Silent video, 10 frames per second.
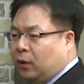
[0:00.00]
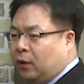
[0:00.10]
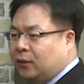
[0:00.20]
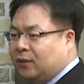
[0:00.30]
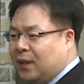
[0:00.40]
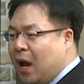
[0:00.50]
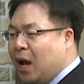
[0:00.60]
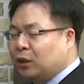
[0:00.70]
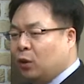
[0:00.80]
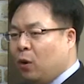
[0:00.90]
is
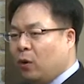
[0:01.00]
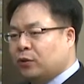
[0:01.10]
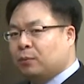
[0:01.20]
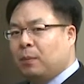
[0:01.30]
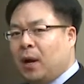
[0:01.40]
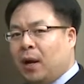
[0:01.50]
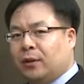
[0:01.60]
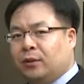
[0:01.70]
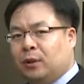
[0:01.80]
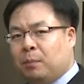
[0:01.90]
not caused by
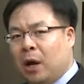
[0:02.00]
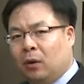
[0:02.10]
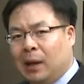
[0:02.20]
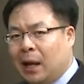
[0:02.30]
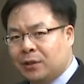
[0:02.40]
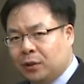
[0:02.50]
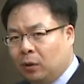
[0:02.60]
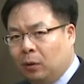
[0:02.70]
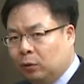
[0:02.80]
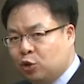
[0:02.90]
the
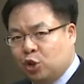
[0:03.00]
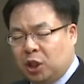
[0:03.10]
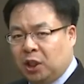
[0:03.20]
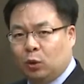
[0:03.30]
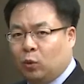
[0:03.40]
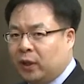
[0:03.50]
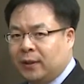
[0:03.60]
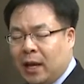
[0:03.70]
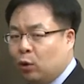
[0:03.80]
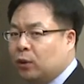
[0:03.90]
biological gene or
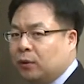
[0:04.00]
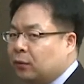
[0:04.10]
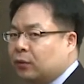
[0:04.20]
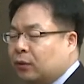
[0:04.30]
inheritance.